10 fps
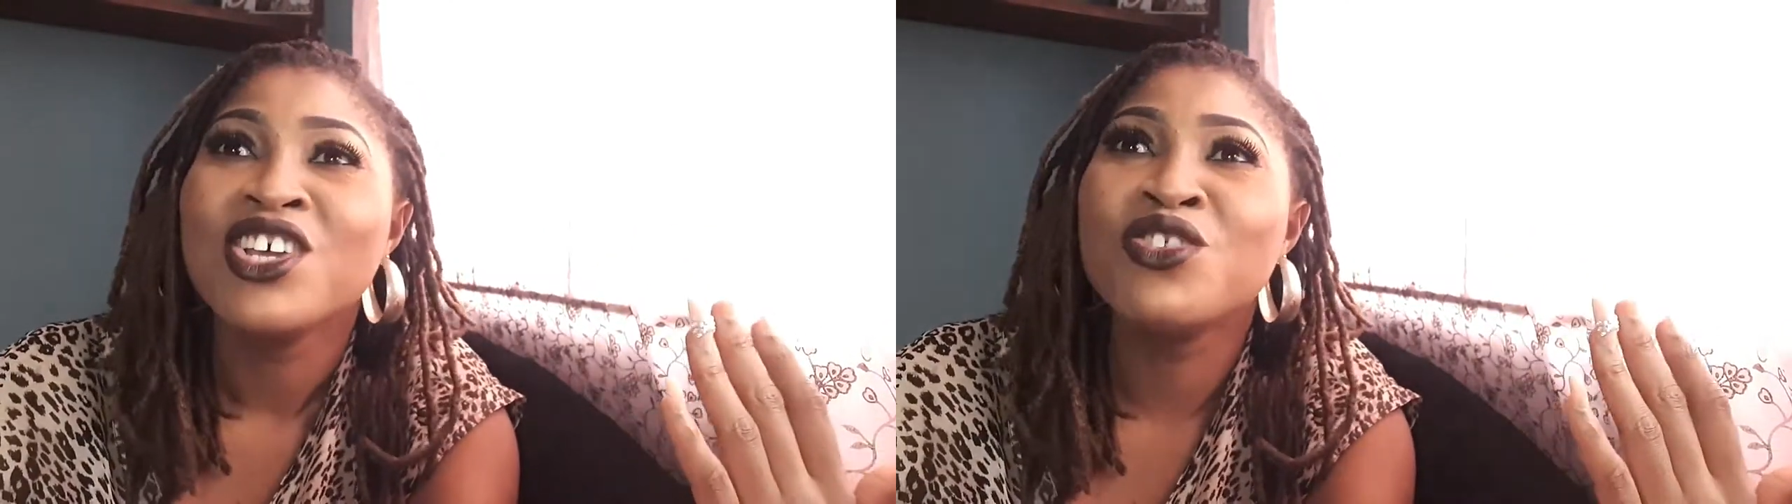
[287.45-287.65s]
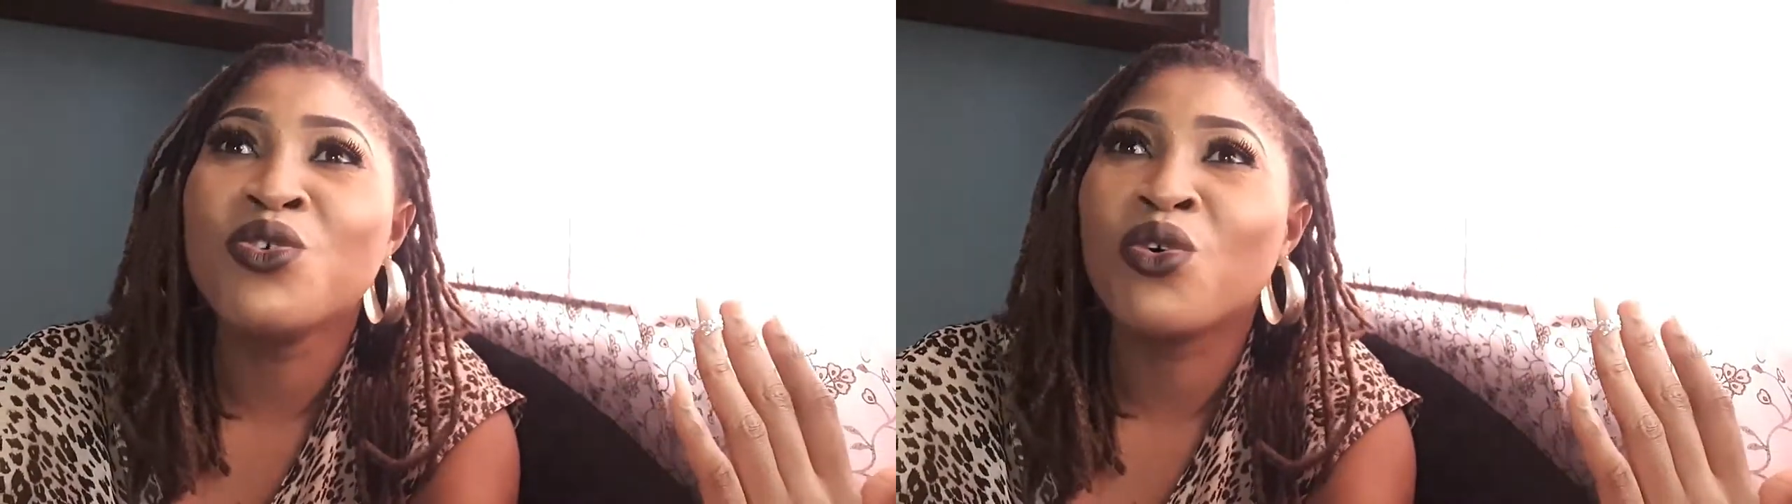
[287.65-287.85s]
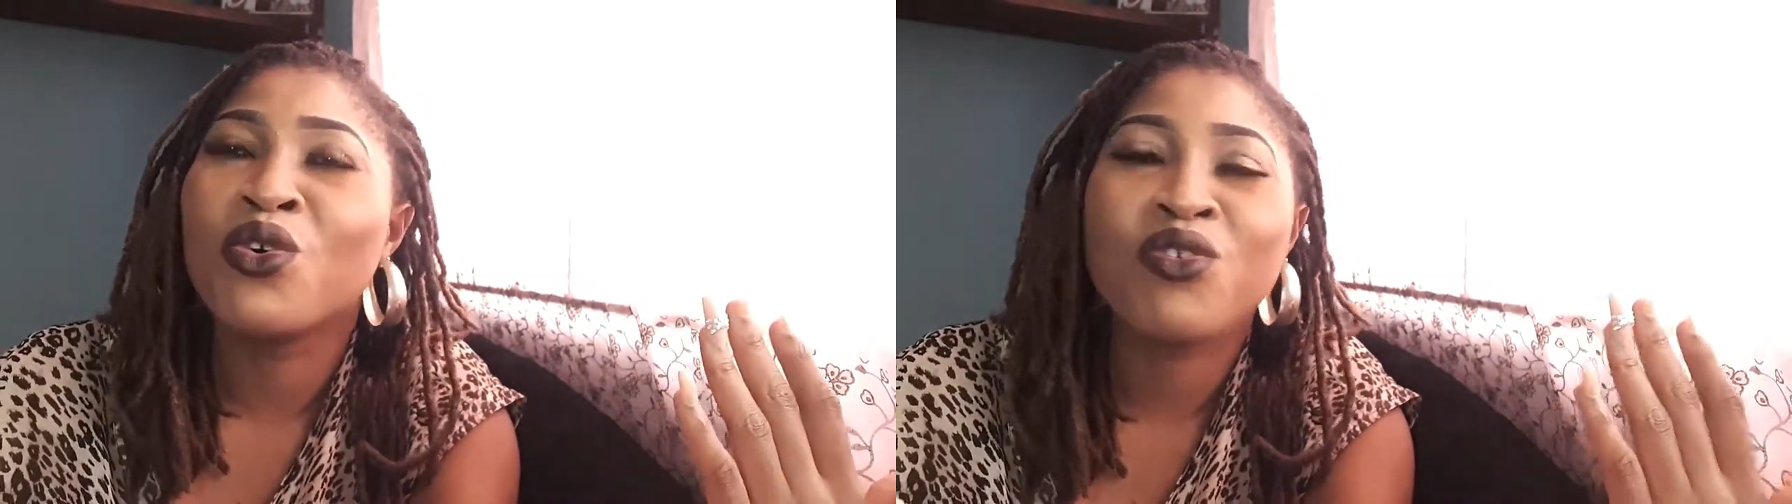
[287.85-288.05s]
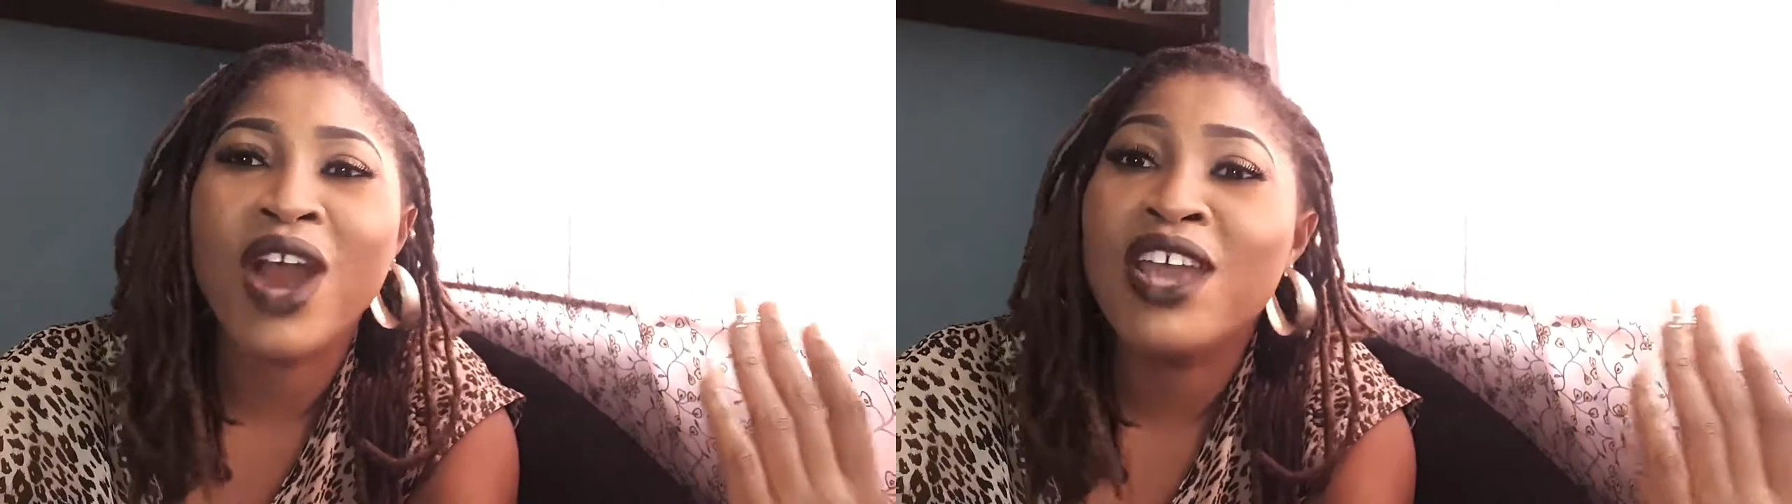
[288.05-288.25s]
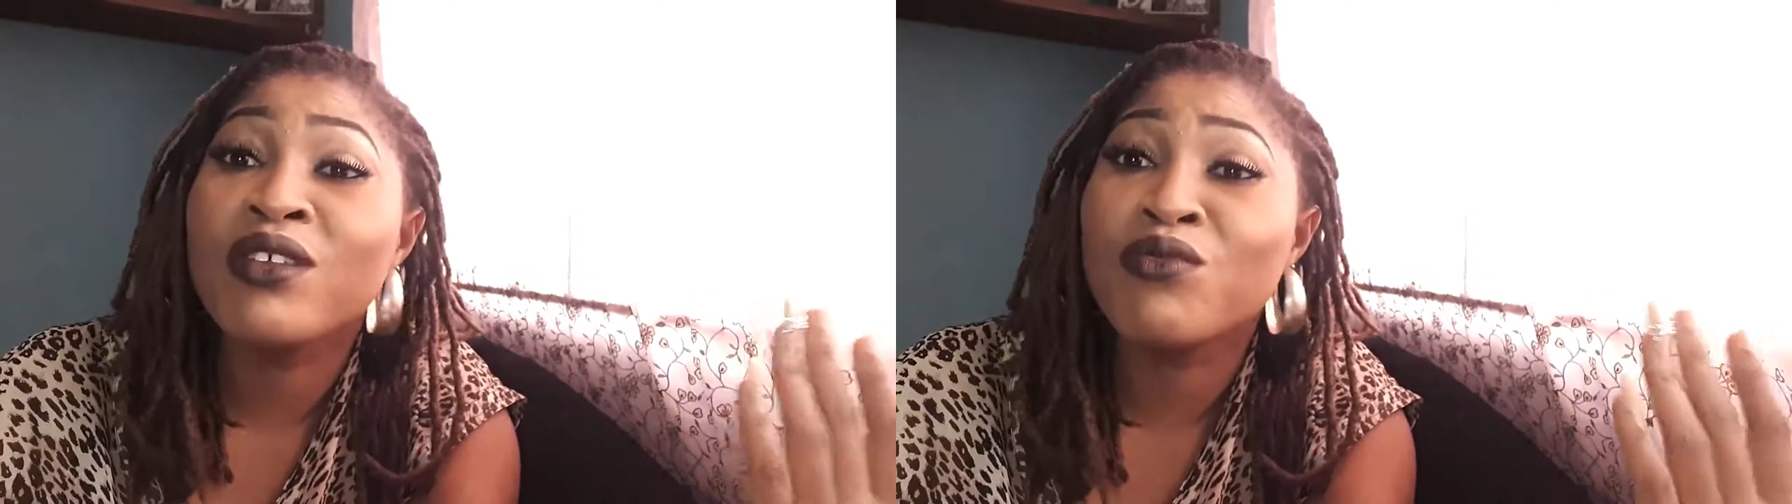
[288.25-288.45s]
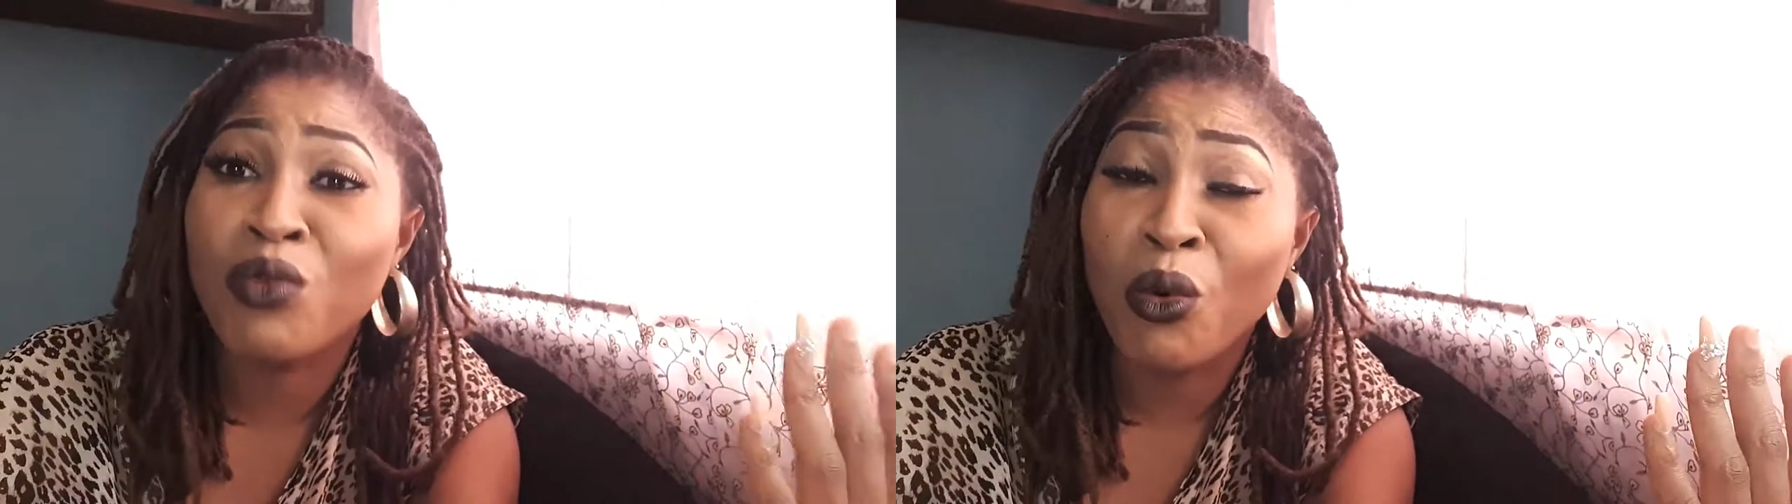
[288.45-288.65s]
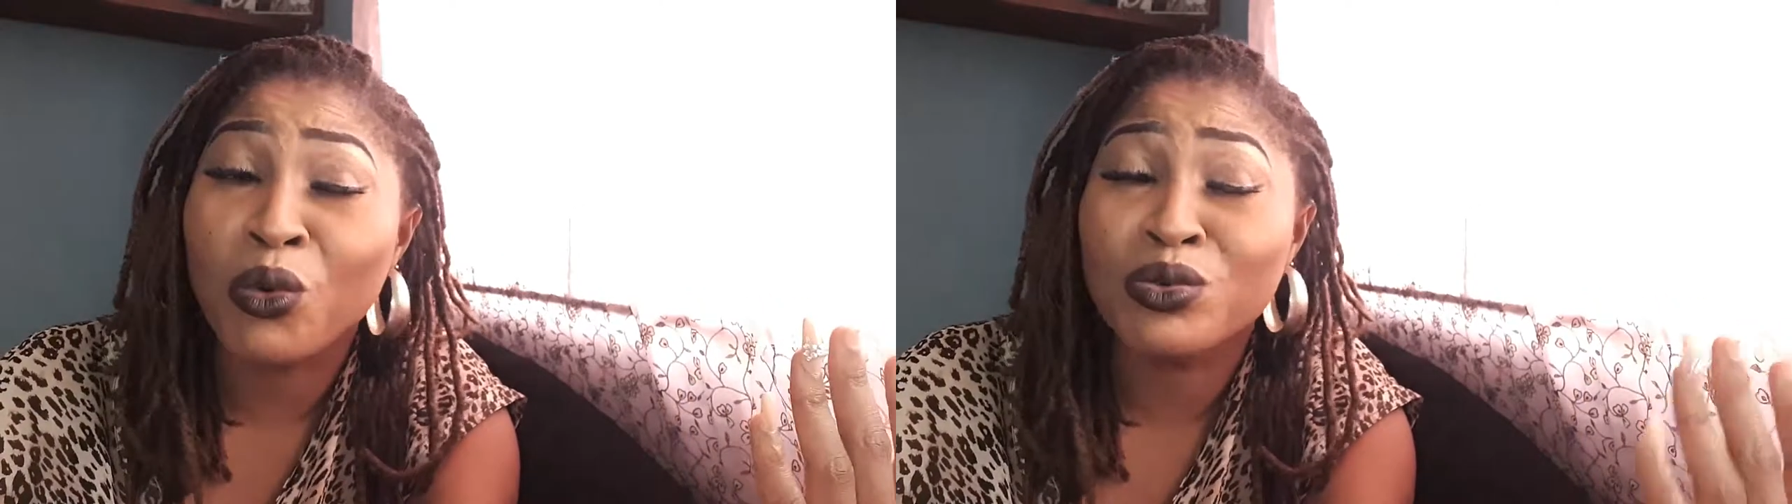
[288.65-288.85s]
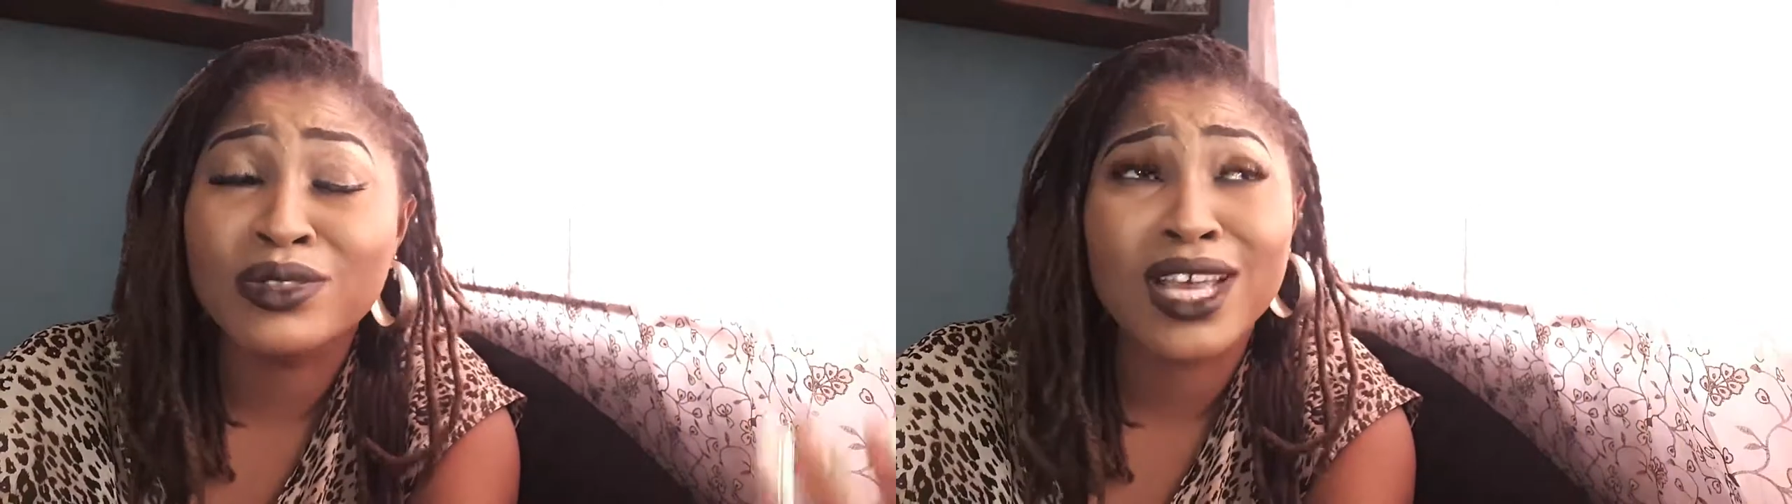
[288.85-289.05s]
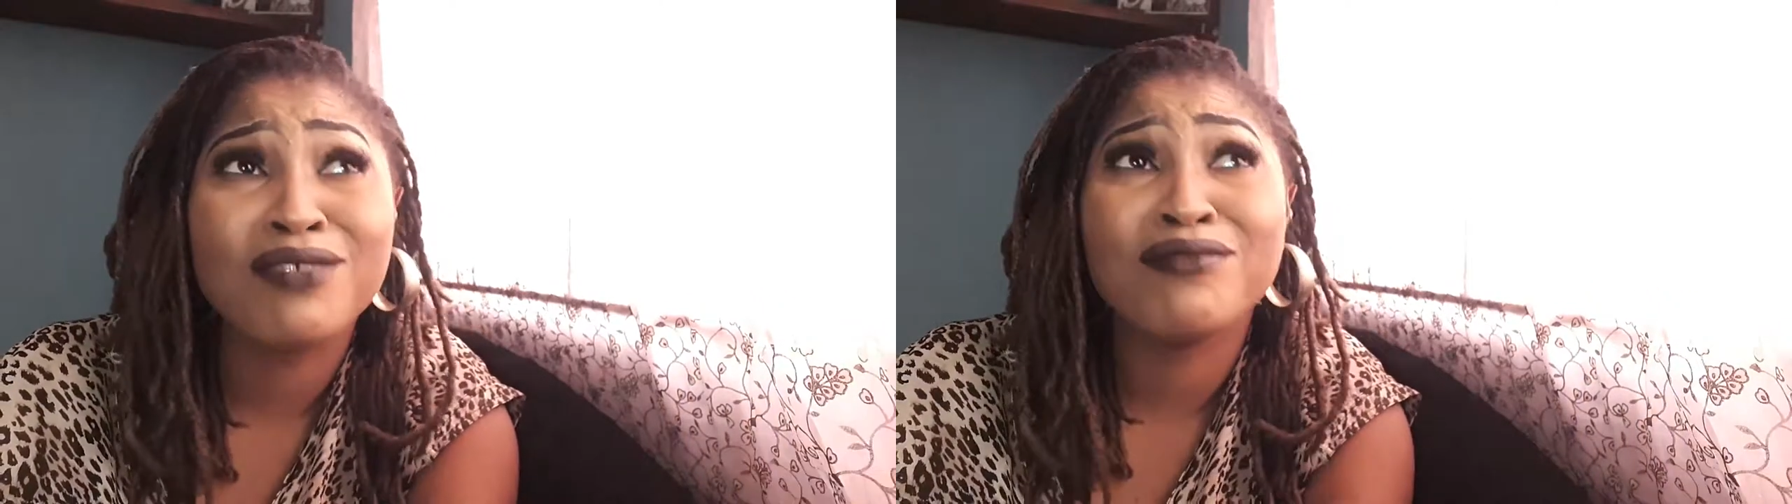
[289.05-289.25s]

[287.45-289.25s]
you know, crying roles.